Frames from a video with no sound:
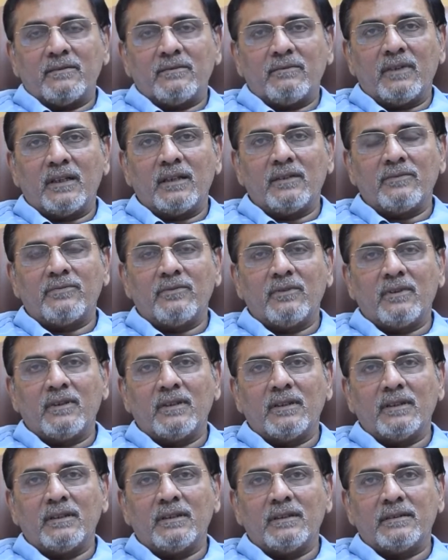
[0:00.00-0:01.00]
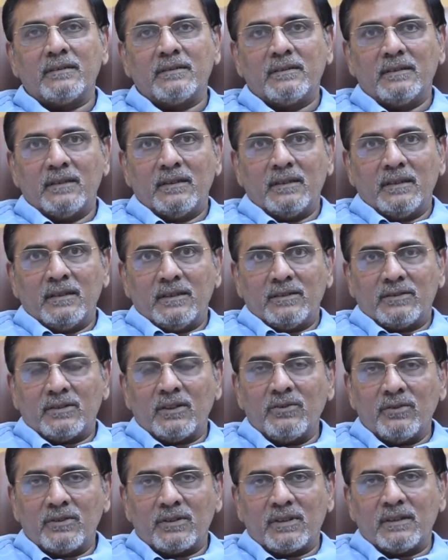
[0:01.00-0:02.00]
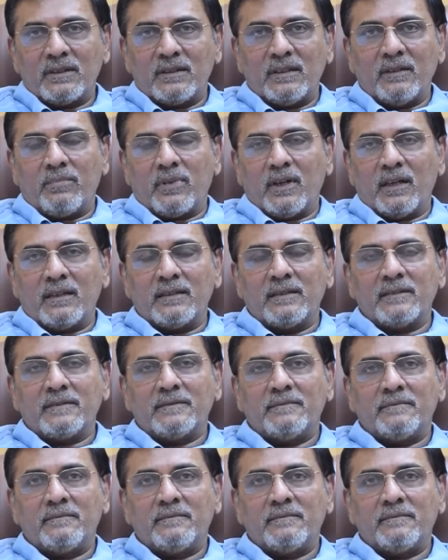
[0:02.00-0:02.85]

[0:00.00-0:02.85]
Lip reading: wonderful solutions they brought in.